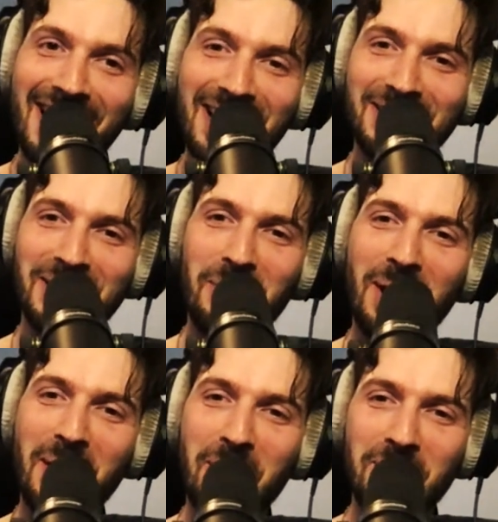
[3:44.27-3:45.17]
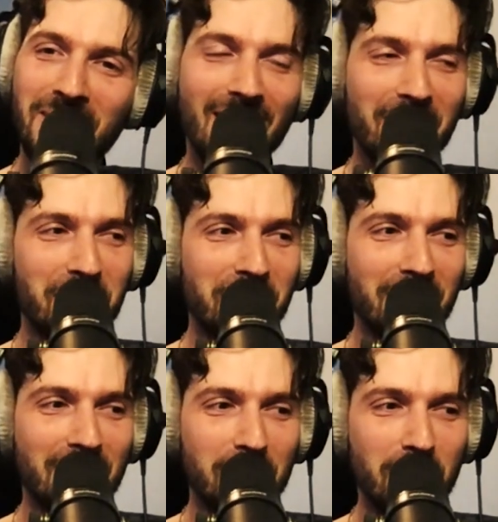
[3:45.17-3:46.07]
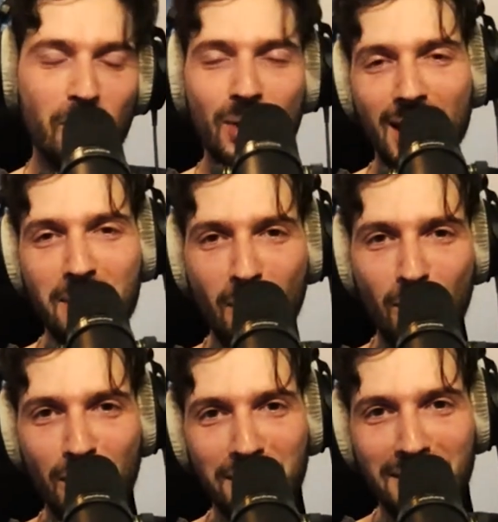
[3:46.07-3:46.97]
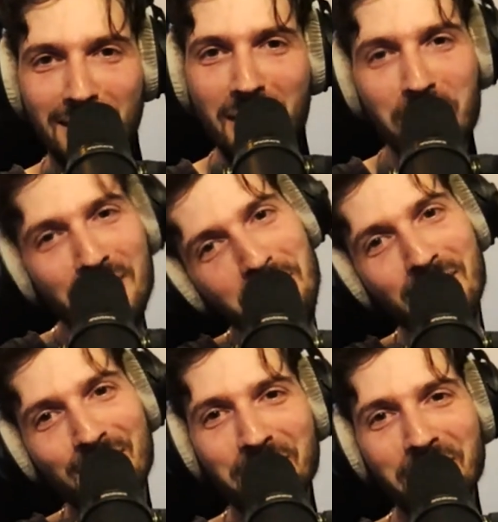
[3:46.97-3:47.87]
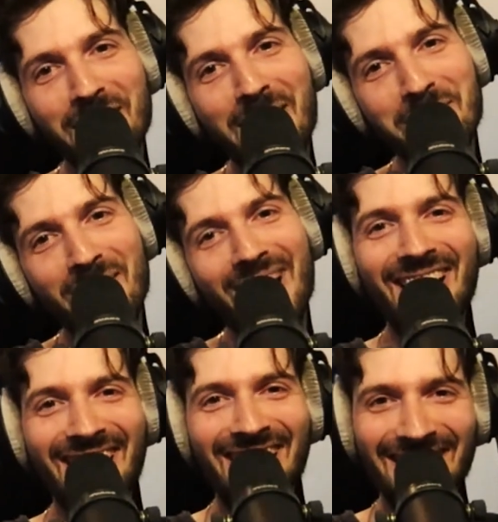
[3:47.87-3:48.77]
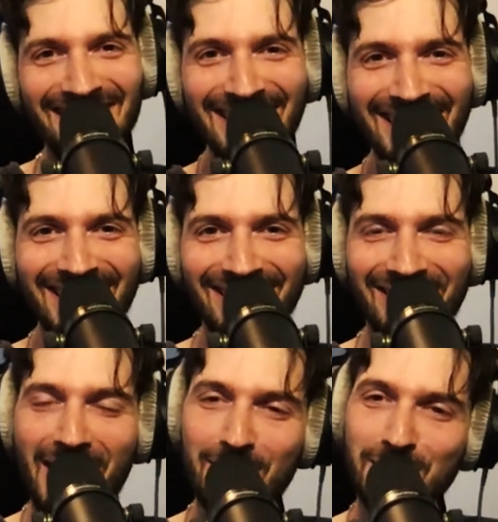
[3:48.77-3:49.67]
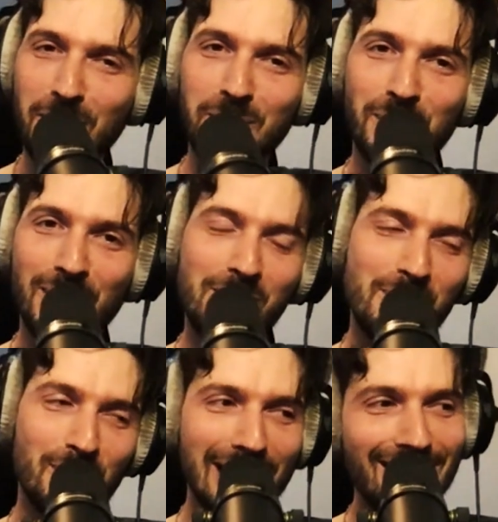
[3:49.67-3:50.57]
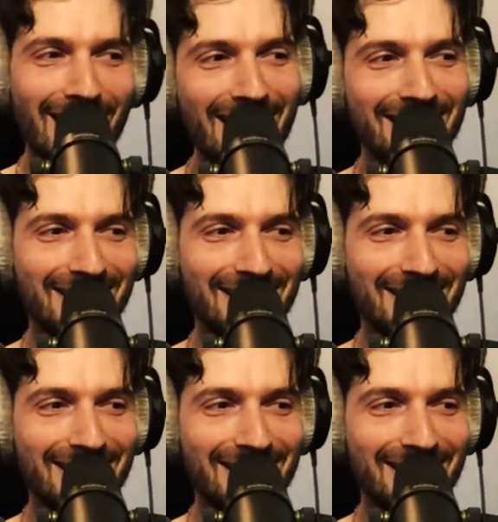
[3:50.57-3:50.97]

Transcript: So but we came up with, I think, a pretty cool name. Lunaris, which we really like.